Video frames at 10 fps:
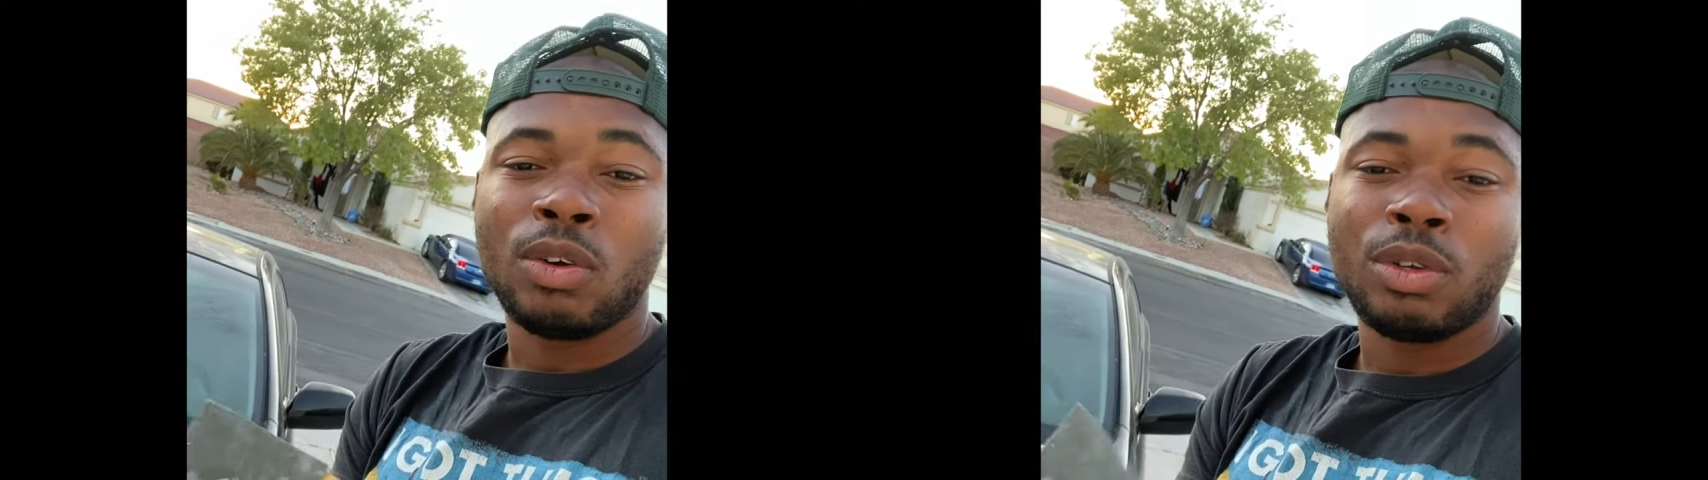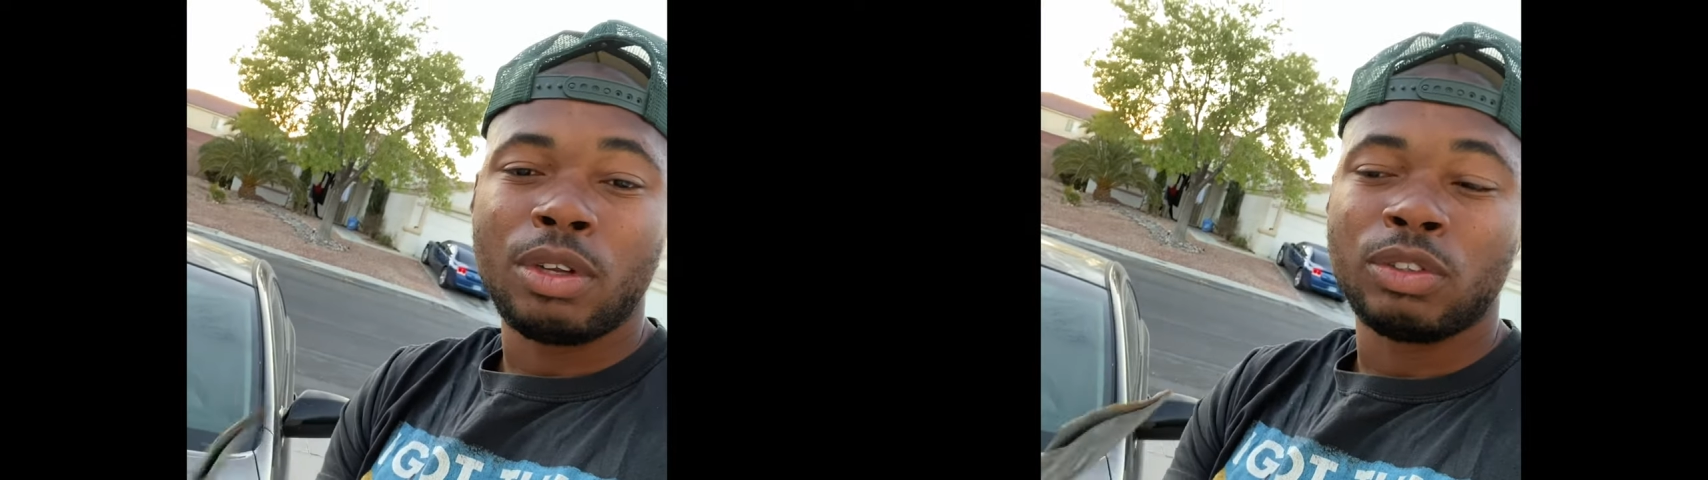
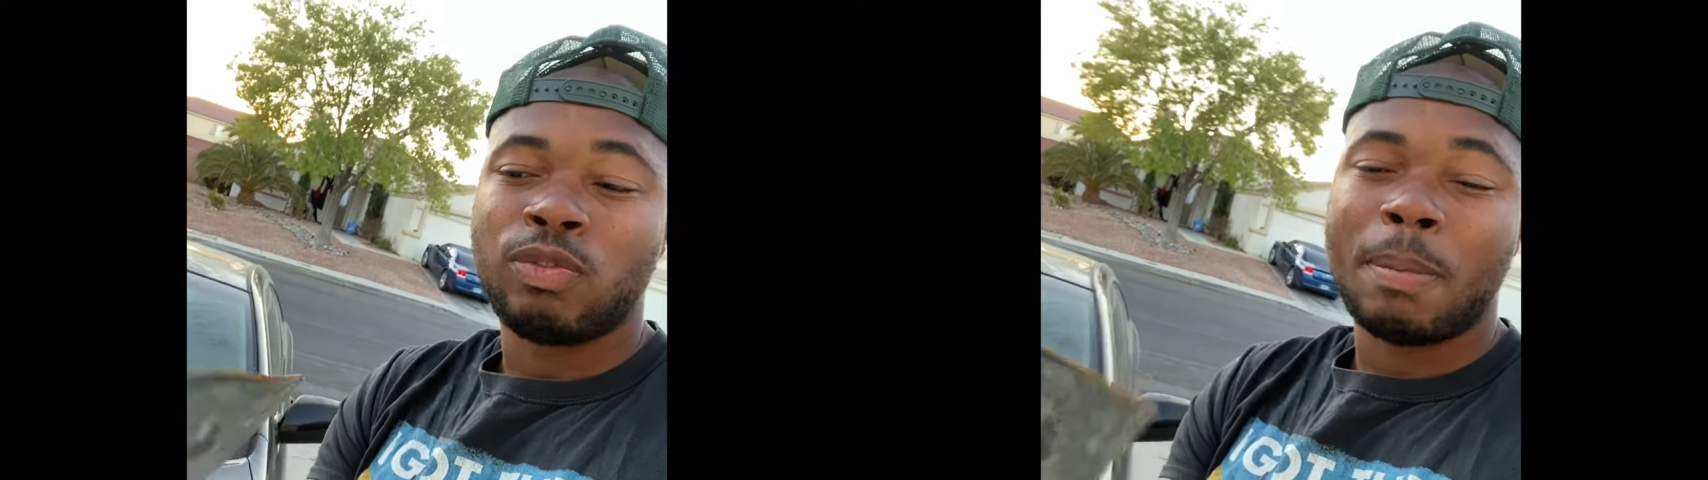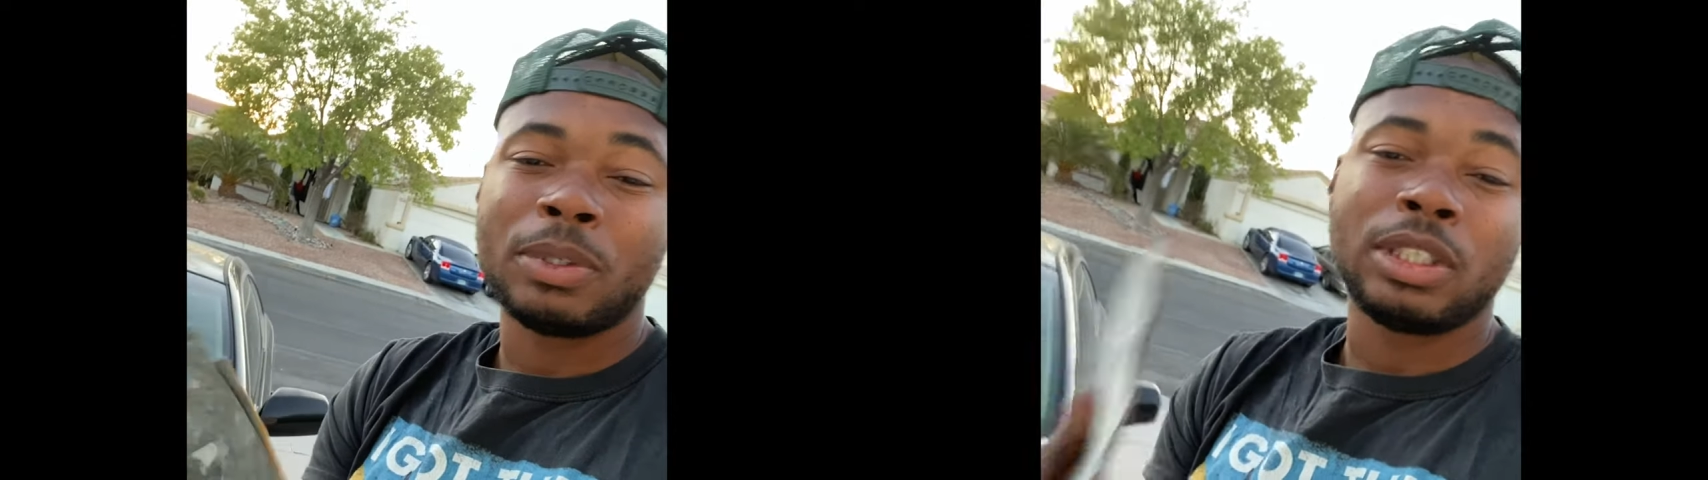you can
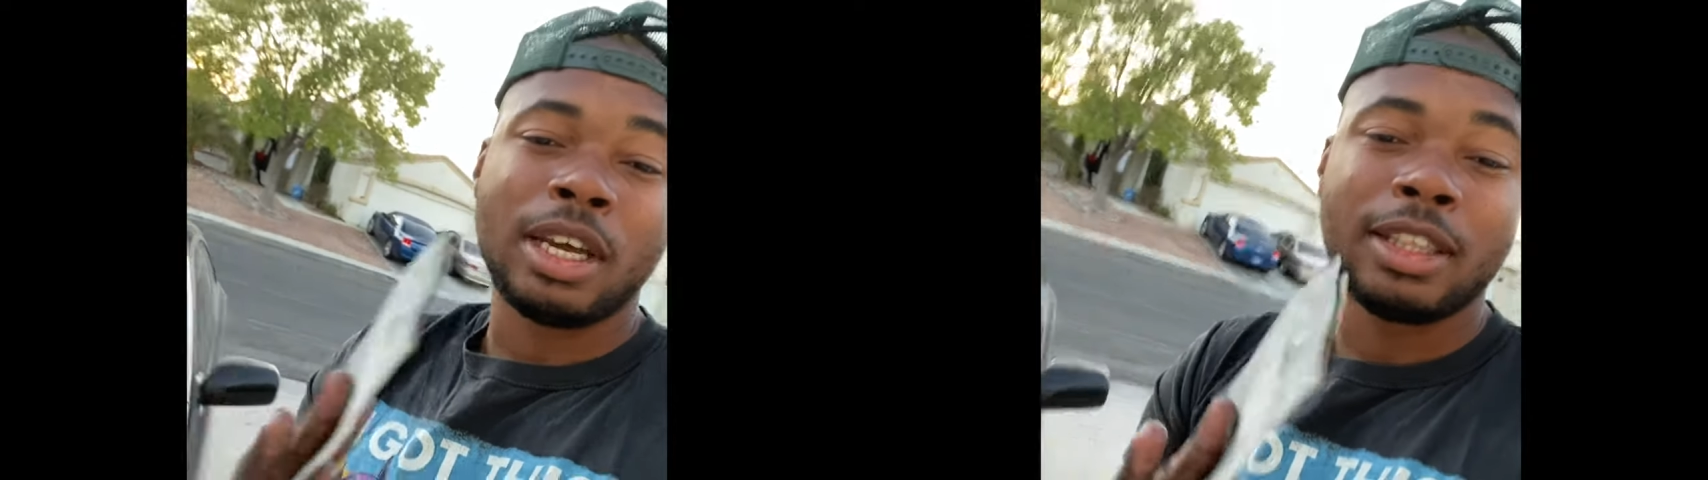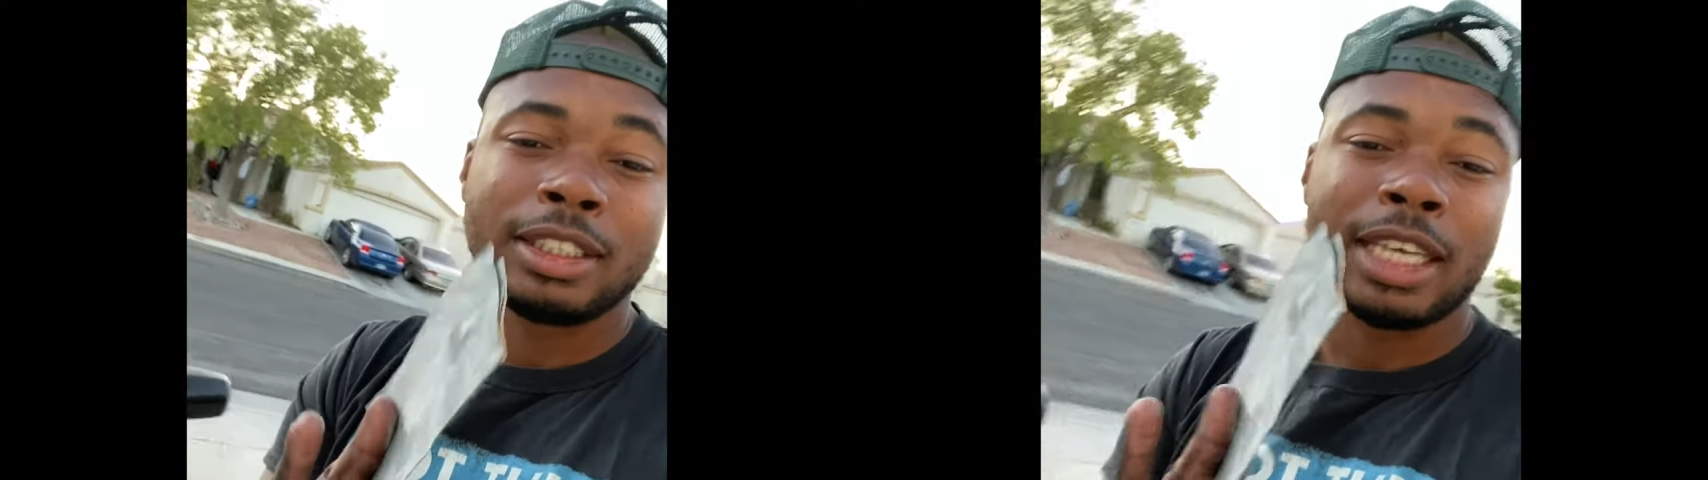flip it to the
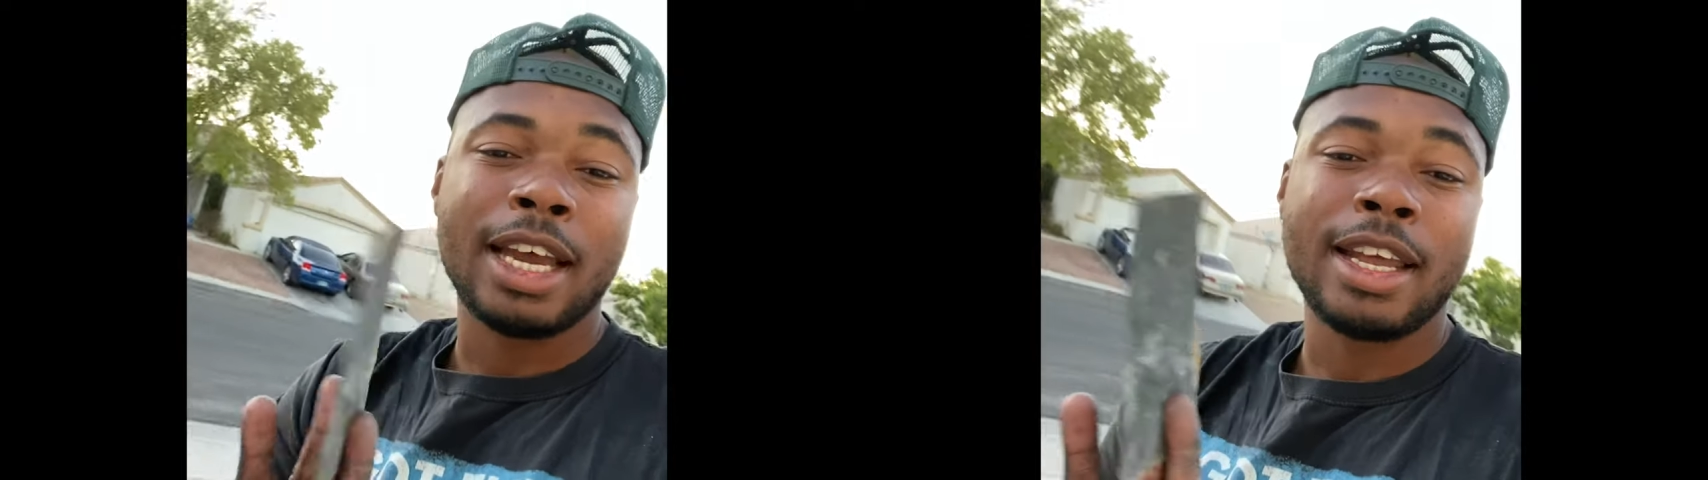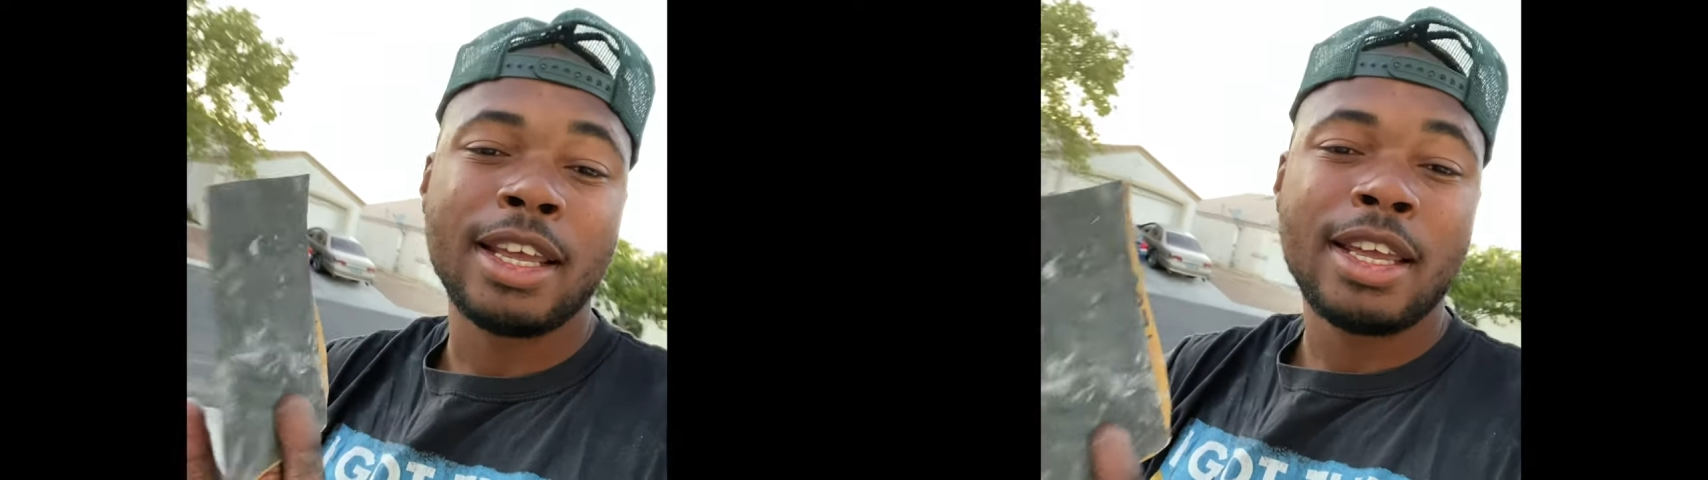other
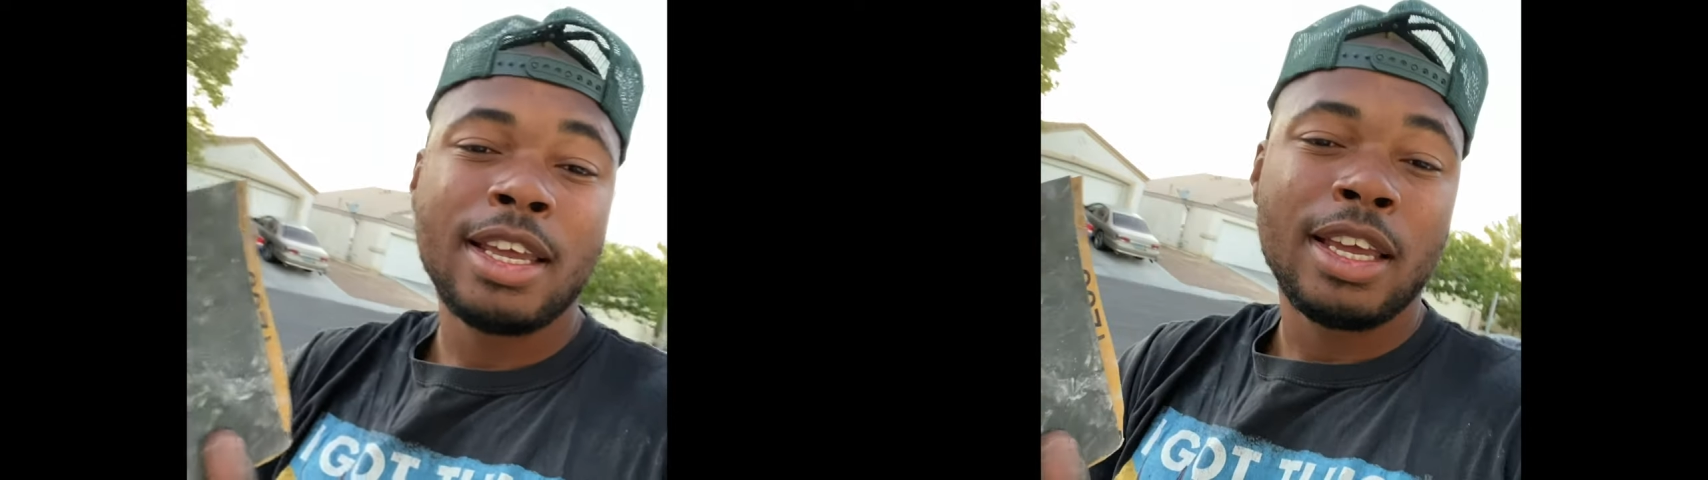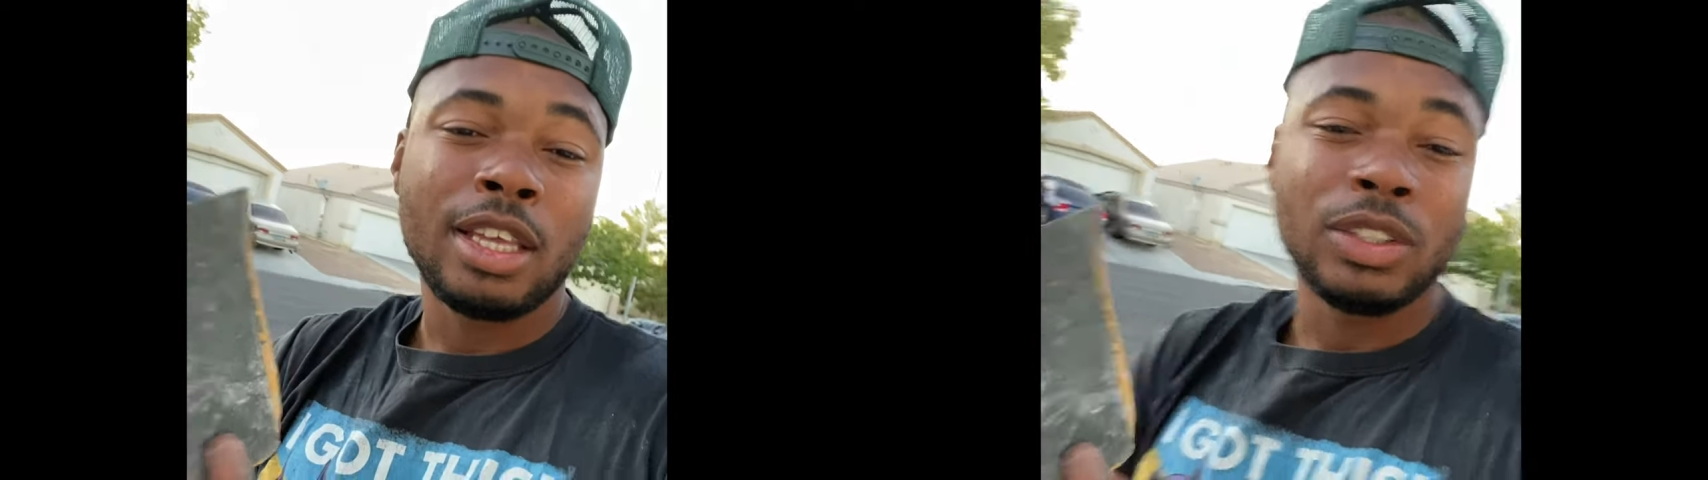side
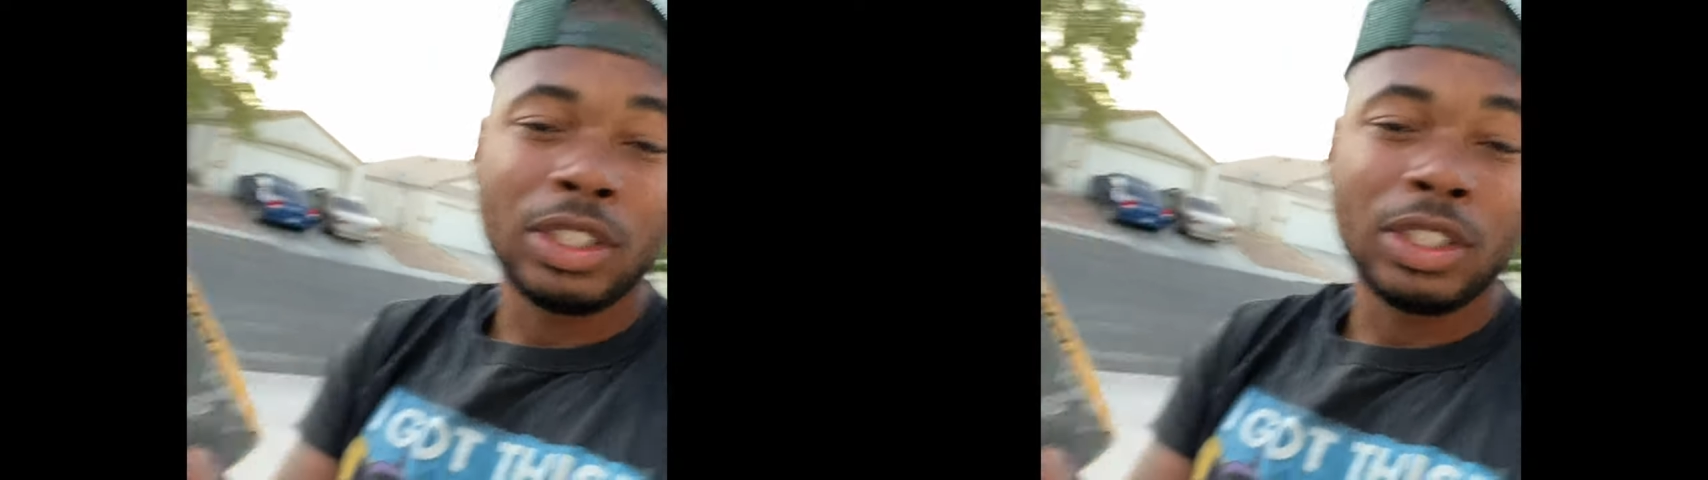and use the